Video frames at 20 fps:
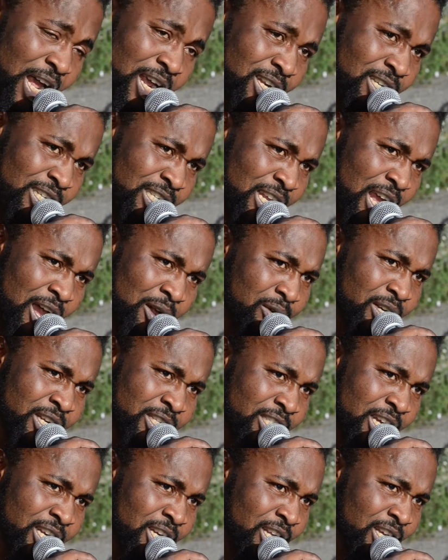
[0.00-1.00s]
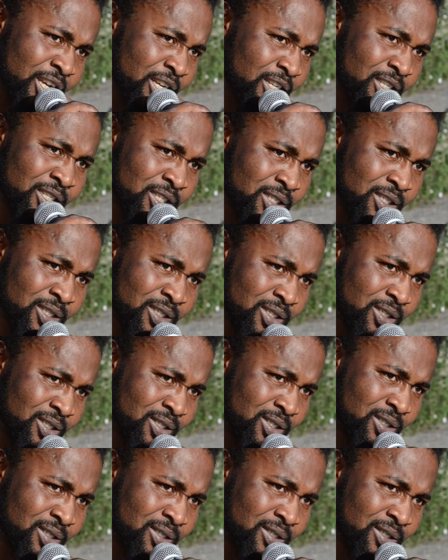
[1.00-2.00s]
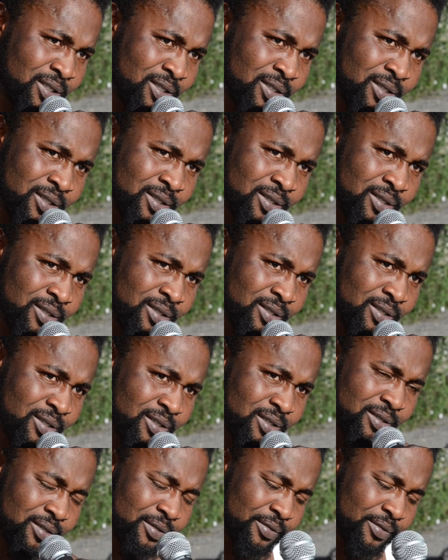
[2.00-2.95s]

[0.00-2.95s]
uprooting of onions, um, what do we go,